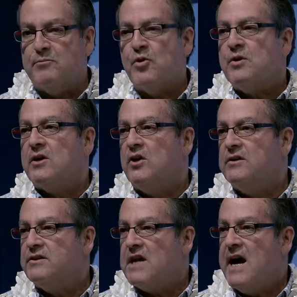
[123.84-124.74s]
protocol
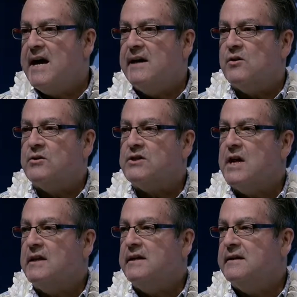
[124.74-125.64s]
design or
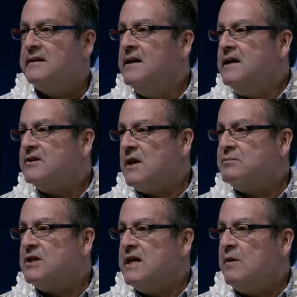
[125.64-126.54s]
selling
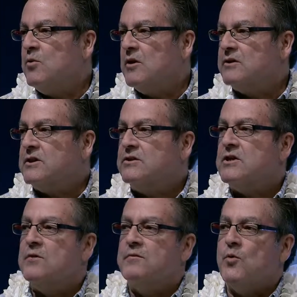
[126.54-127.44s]
subsea networks and
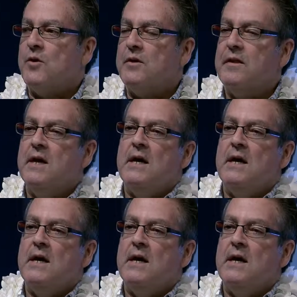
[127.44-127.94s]
so forth.